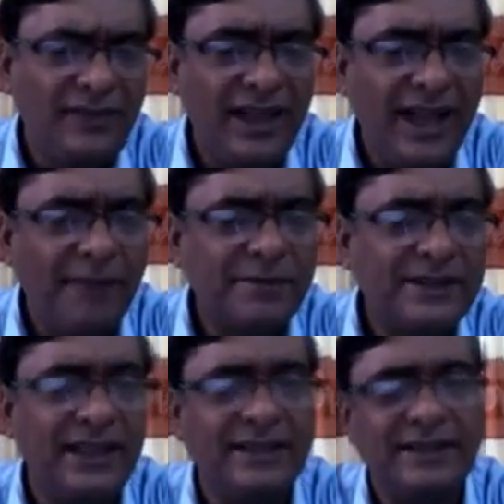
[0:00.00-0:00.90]

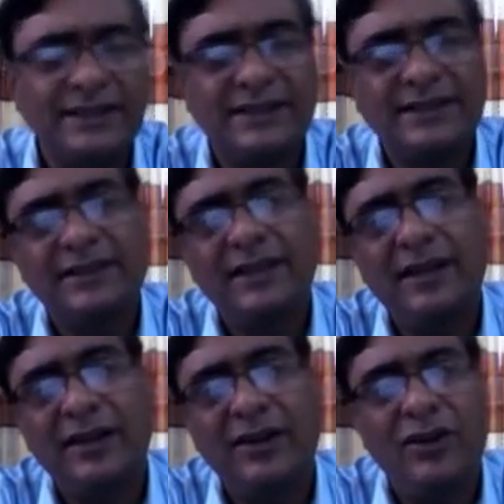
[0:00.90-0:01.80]
absence
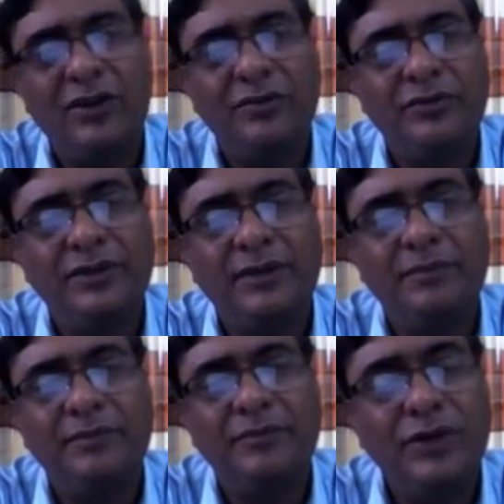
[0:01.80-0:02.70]
of
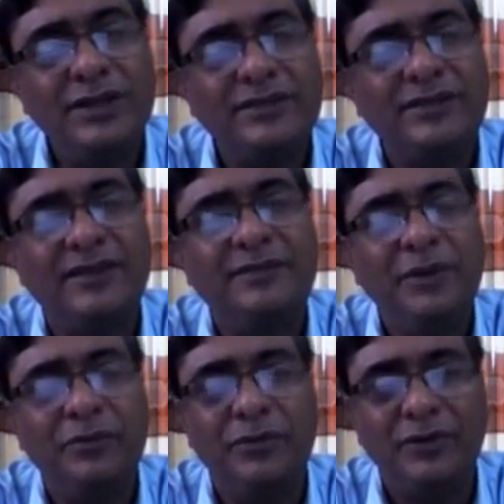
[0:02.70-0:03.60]
the Western
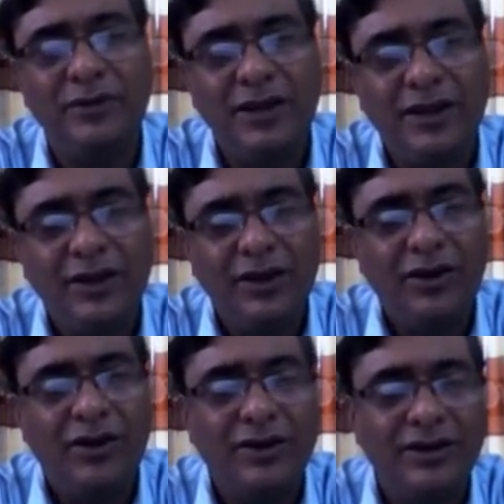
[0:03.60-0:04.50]
people
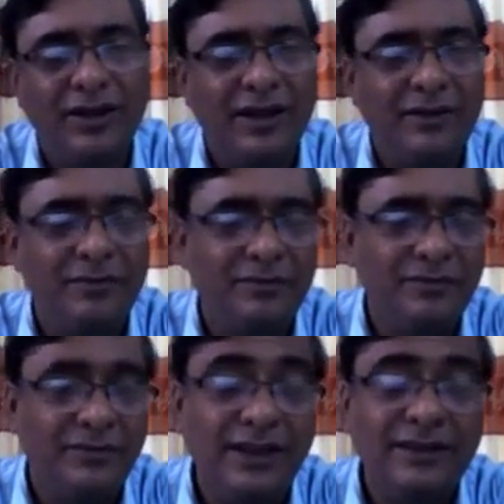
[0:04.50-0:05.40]
or
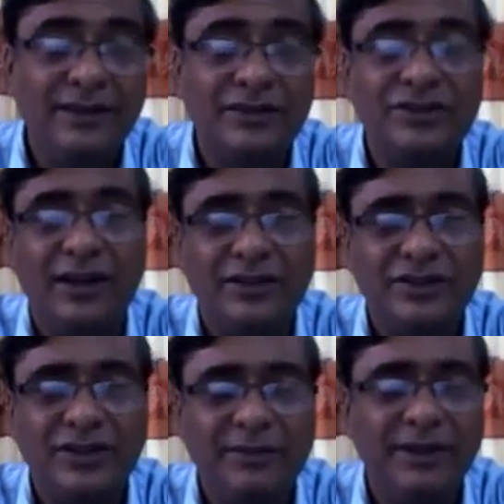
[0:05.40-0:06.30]
in the
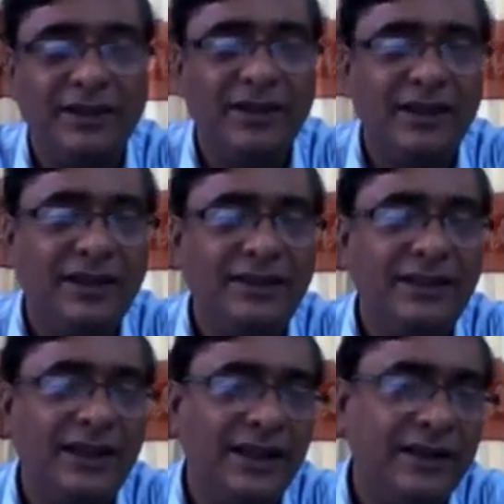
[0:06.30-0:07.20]
church. I mean,
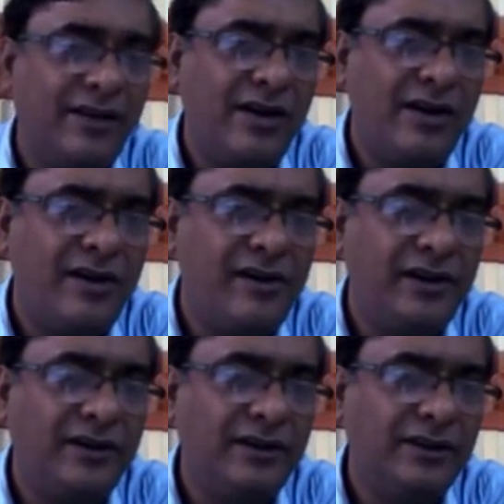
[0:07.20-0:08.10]
their
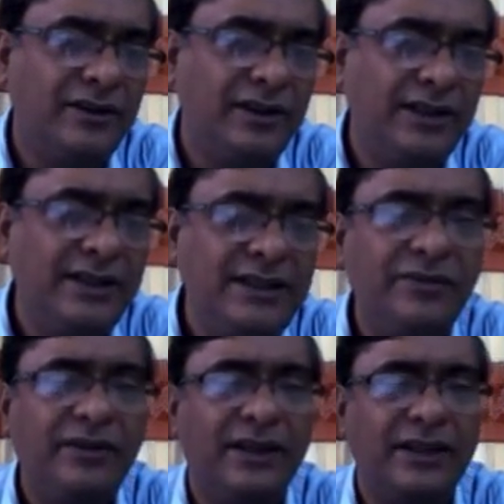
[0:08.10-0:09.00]

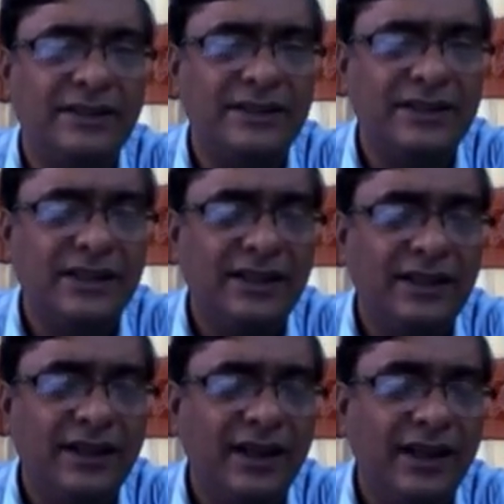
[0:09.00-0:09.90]
indifference,
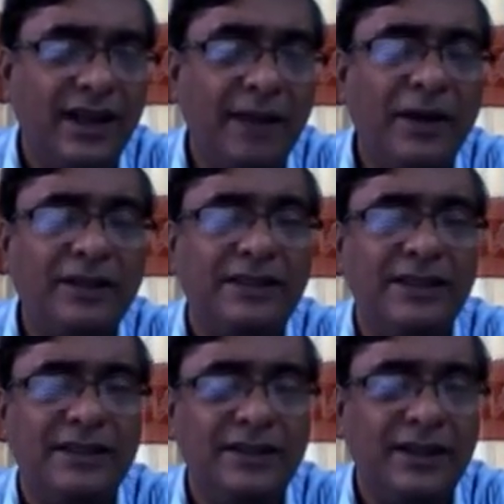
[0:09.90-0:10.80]

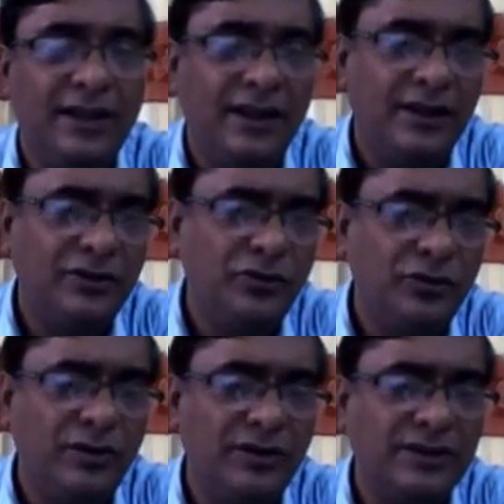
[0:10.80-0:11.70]
apathy
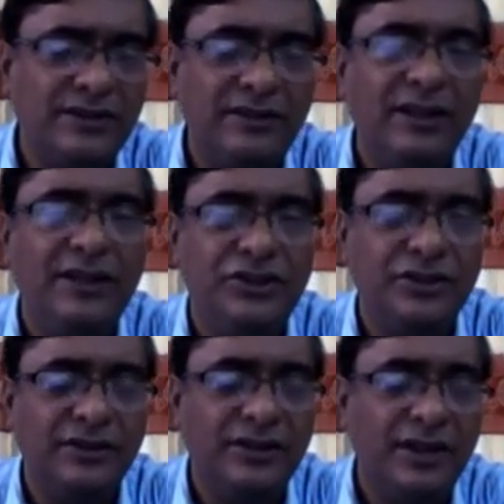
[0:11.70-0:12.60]
towards
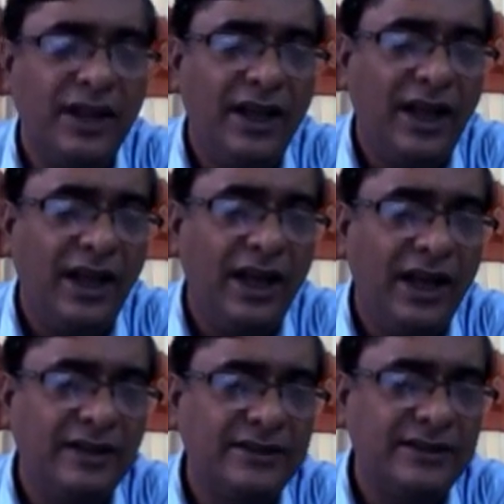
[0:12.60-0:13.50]
religion,
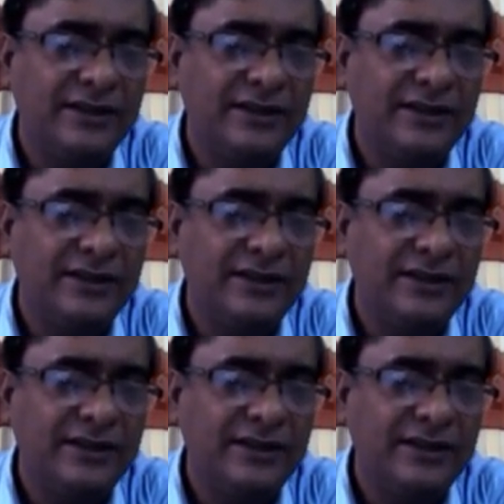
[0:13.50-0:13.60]
and